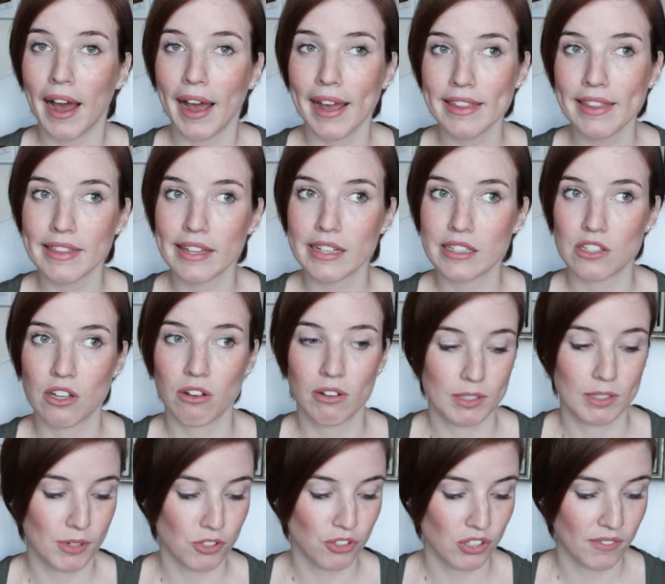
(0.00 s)
I think so,
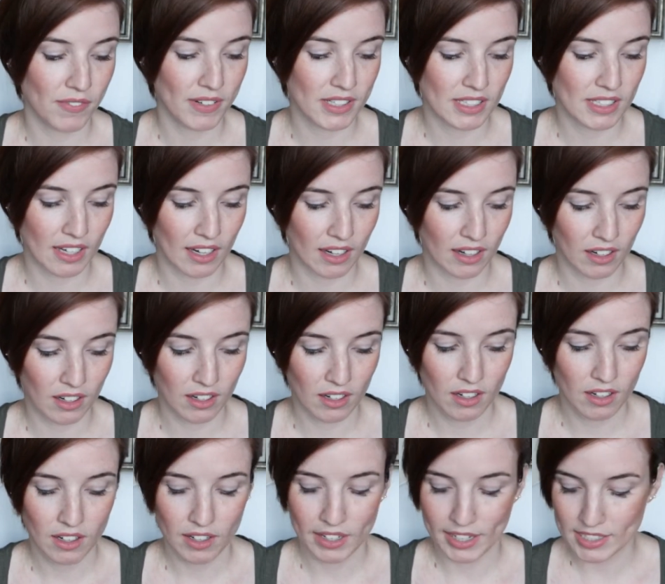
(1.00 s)
especially if it's
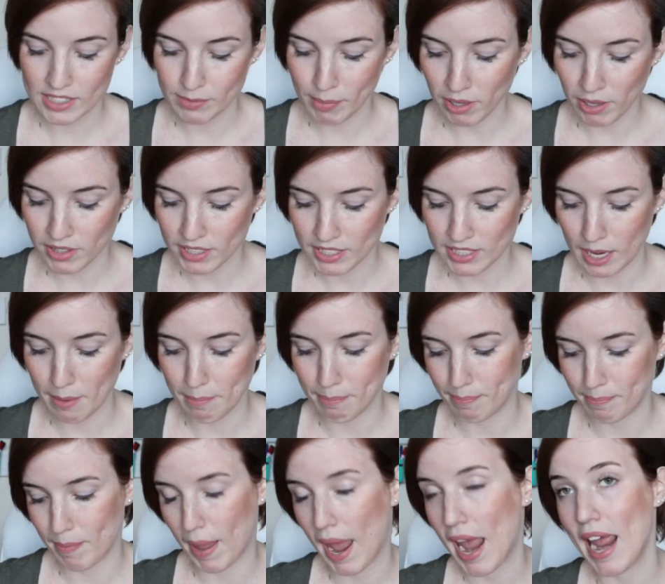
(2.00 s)
about the
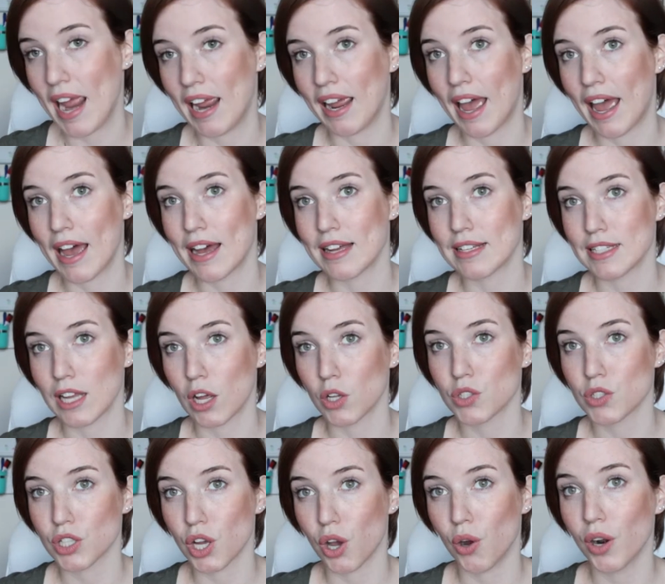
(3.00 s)
same pay as South
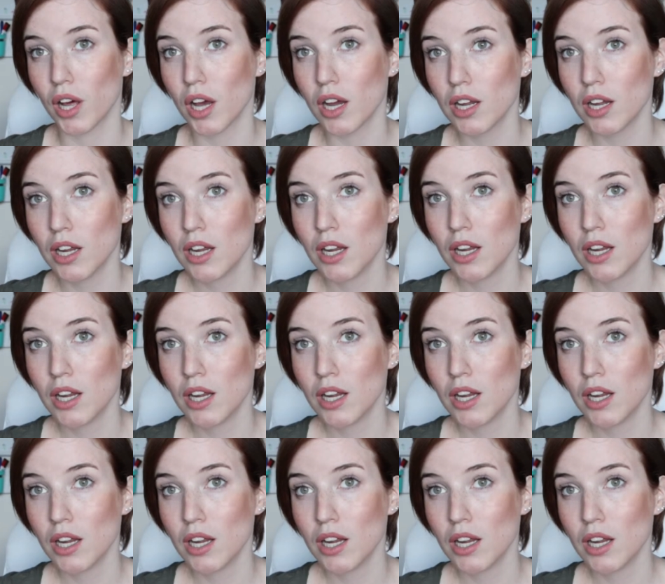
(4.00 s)
Dakota,